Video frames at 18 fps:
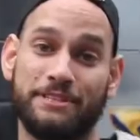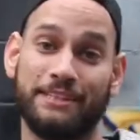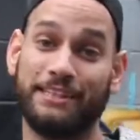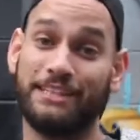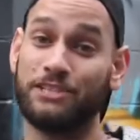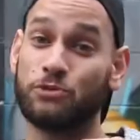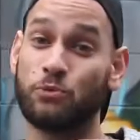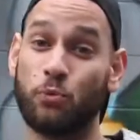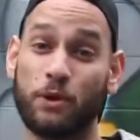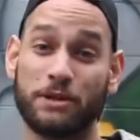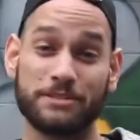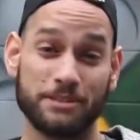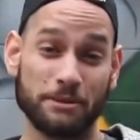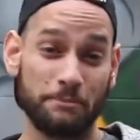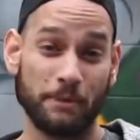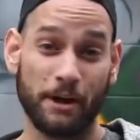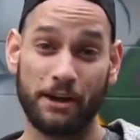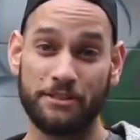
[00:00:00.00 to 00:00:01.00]
at least once
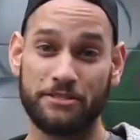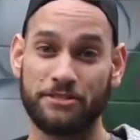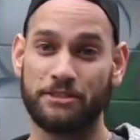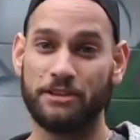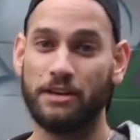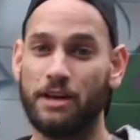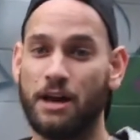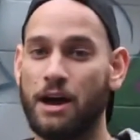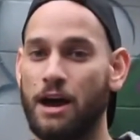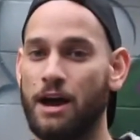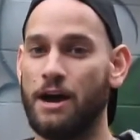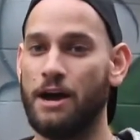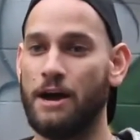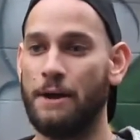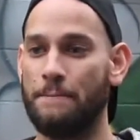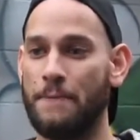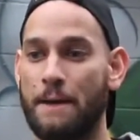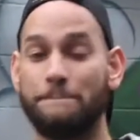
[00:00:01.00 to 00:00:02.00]
a month
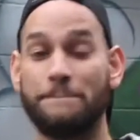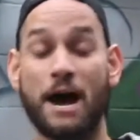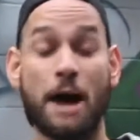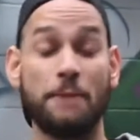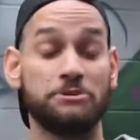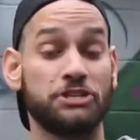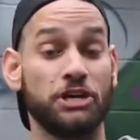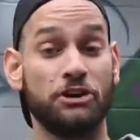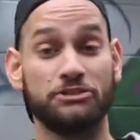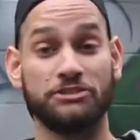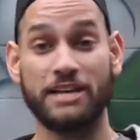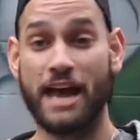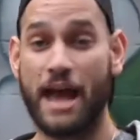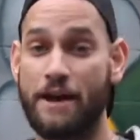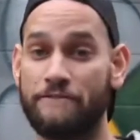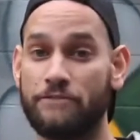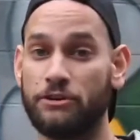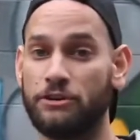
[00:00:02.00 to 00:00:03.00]
um, at Bombshell
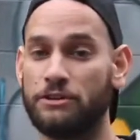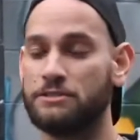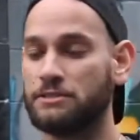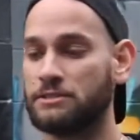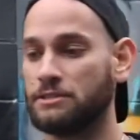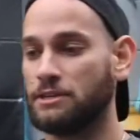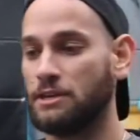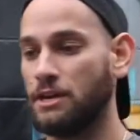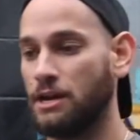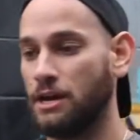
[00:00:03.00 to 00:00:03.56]
Taverns.